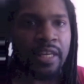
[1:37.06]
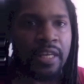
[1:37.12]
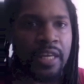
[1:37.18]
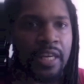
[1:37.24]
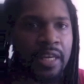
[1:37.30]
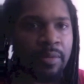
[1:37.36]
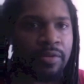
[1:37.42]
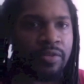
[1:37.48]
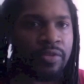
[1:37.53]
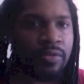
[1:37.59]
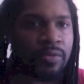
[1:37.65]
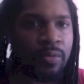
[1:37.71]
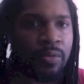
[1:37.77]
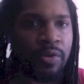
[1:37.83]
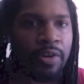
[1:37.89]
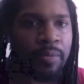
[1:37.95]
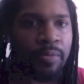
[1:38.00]
Games
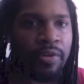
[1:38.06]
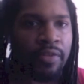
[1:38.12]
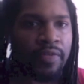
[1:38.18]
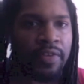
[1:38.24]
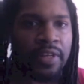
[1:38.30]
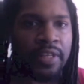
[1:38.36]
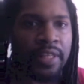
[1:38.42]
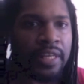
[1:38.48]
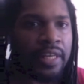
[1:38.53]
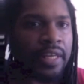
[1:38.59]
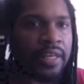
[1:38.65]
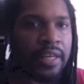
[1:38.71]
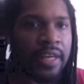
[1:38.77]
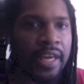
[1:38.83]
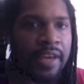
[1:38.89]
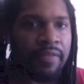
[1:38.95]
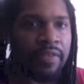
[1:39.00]
work perfectly,
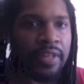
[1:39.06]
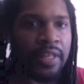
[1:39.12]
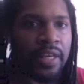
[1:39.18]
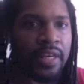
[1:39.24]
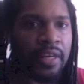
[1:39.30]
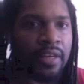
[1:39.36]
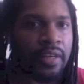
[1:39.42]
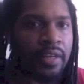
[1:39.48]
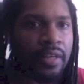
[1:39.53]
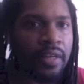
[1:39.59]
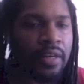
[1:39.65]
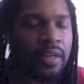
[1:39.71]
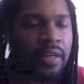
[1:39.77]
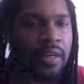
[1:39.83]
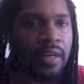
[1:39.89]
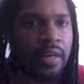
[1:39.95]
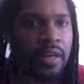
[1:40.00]
everything.
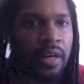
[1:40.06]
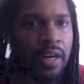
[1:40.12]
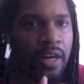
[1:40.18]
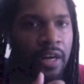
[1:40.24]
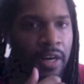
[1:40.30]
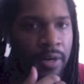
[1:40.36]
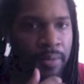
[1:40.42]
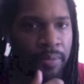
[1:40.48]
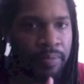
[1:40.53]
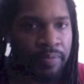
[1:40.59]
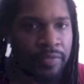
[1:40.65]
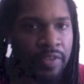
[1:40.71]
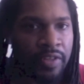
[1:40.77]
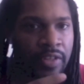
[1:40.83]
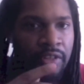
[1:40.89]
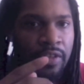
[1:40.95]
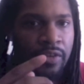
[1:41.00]
Um,
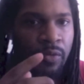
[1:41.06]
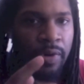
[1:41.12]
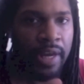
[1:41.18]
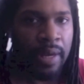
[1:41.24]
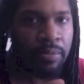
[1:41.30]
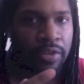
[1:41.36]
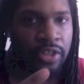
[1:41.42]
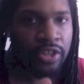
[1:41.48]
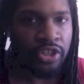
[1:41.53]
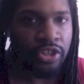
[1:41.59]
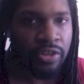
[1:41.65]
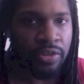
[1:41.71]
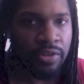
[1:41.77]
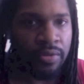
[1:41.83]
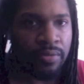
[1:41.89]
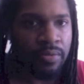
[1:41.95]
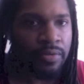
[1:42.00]
the way I'm going to show
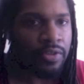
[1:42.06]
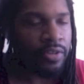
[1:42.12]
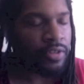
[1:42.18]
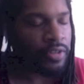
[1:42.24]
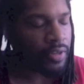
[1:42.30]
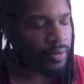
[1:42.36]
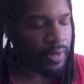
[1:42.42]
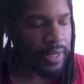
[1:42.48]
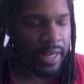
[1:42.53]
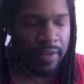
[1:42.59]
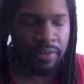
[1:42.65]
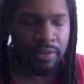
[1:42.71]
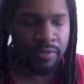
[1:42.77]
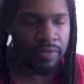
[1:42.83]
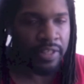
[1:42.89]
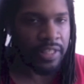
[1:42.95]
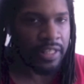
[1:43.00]
you, you don't have
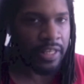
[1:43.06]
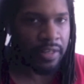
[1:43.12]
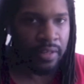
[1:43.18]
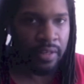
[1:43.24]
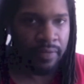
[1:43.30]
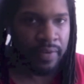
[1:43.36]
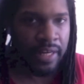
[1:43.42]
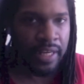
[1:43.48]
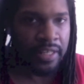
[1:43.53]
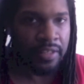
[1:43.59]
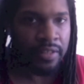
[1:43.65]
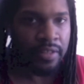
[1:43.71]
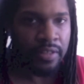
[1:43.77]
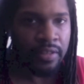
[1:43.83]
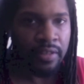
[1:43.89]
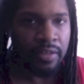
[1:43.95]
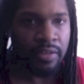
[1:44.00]
to reset your device.
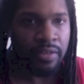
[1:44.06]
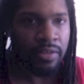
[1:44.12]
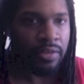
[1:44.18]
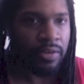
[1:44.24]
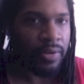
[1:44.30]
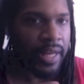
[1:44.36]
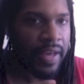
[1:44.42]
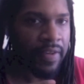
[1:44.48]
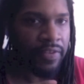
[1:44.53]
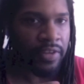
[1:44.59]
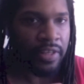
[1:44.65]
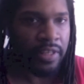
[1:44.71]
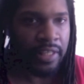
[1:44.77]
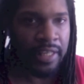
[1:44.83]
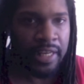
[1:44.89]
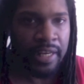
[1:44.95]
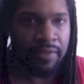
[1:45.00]
You don't have to
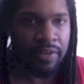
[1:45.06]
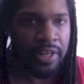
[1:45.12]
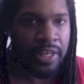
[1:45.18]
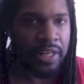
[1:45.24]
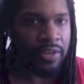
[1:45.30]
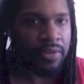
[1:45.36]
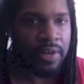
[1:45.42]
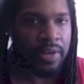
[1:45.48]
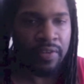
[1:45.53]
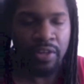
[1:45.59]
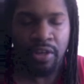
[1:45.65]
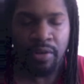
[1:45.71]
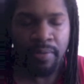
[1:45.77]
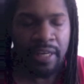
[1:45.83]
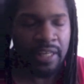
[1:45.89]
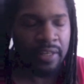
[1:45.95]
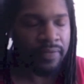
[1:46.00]
delete everything. You don't have to
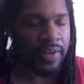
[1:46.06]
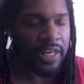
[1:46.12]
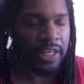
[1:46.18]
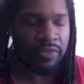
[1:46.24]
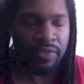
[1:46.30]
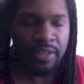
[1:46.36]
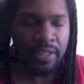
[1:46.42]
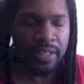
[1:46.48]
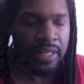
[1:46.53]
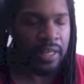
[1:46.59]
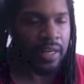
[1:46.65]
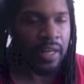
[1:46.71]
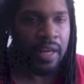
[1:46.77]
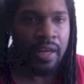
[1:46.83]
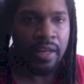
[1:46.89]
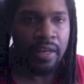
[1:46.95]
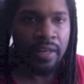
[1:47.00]
go back to factory reset.
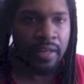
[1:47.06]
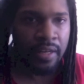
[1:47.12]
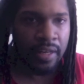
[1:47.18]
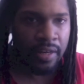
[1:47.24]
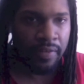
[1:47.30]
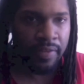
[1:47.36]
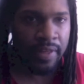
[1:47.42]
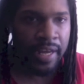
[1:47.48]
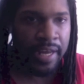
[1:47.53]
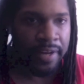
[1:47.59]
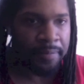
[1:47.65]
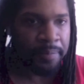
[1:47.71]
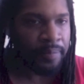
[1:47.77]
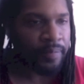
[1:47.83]
None of that.